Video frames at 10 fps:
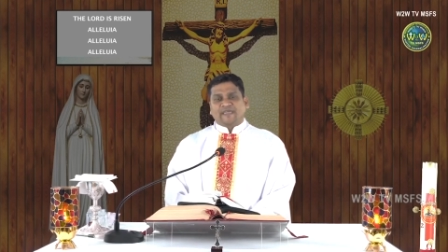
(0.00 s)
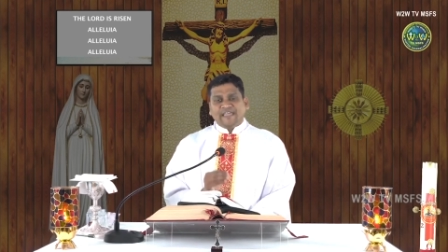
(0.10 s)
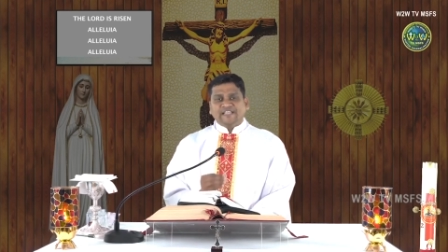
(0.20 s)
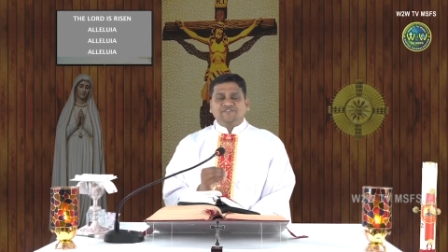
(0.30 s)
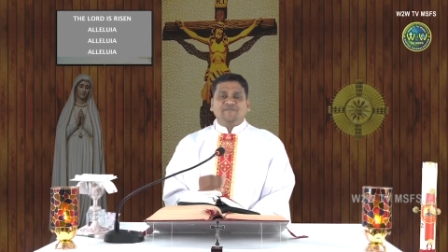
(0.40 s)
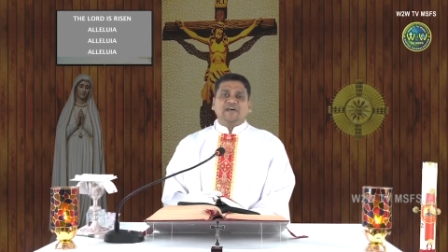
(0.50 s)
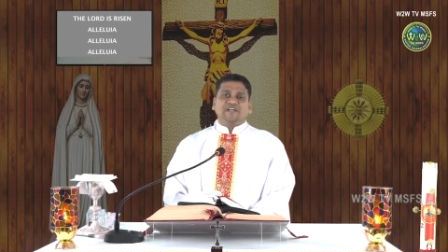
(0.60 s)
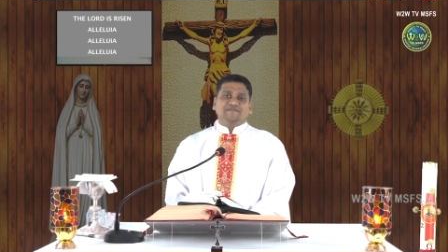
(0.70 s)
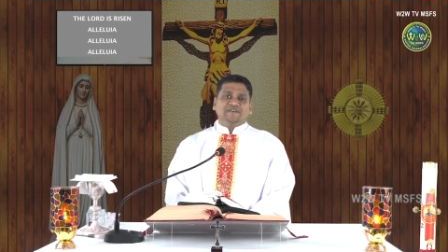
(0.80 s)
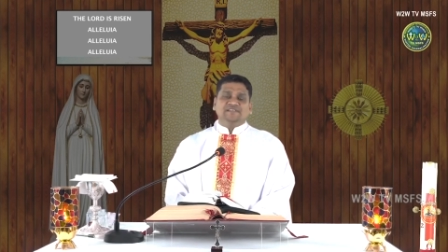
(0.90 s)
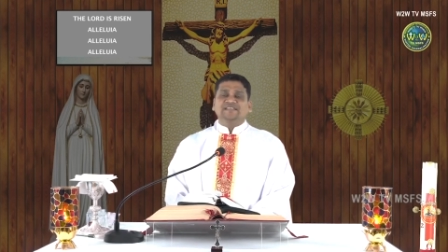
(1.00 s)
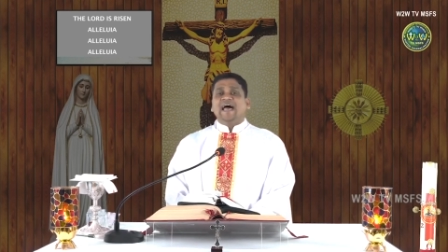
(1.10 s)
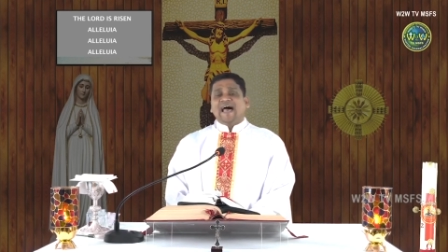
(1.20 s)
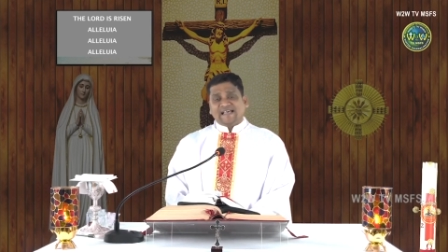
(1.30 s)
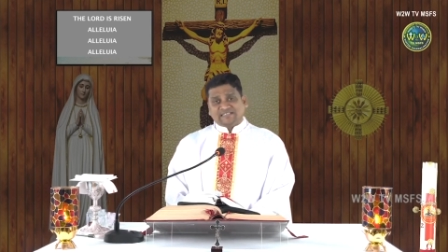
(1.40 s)
Each one of us
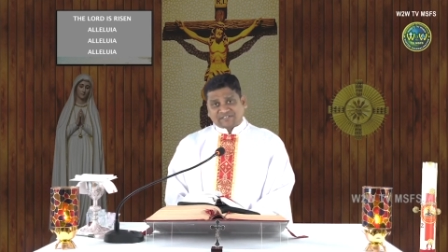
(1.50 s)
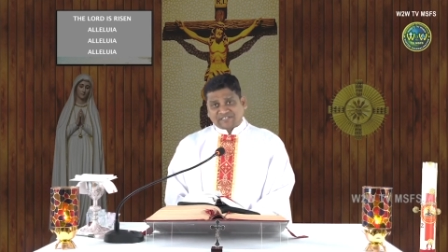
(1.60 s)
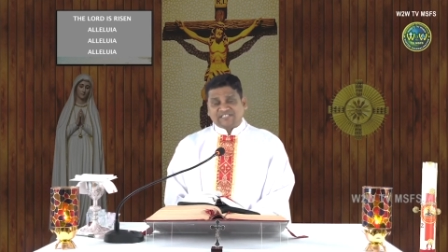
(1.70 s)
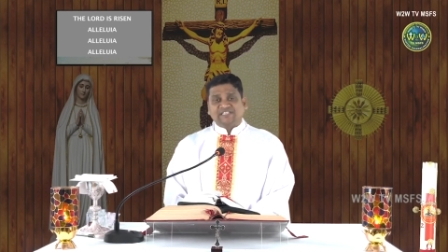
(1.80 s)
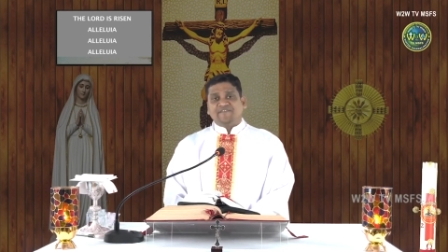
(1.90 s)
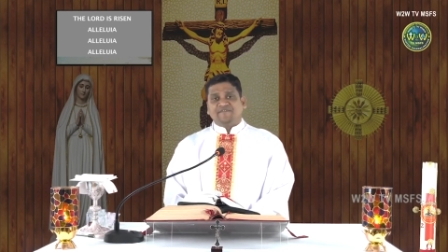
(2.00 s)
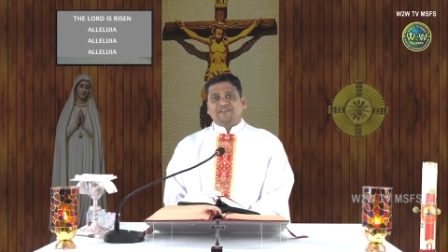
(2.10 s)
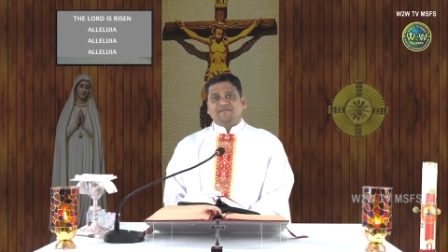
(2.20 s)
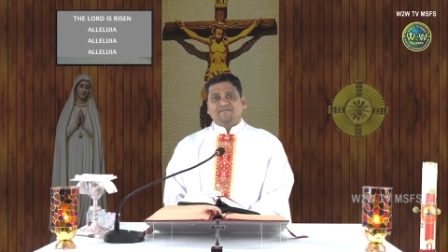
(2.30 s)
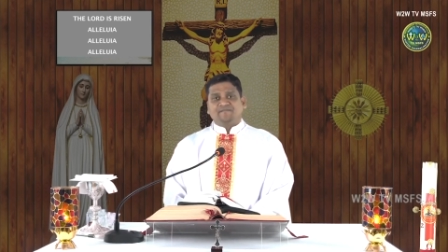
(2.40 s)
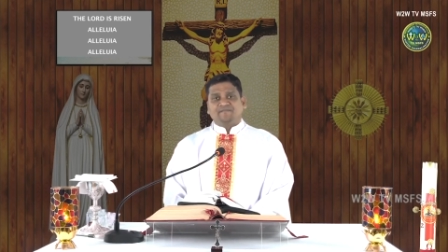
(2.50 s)
has received it.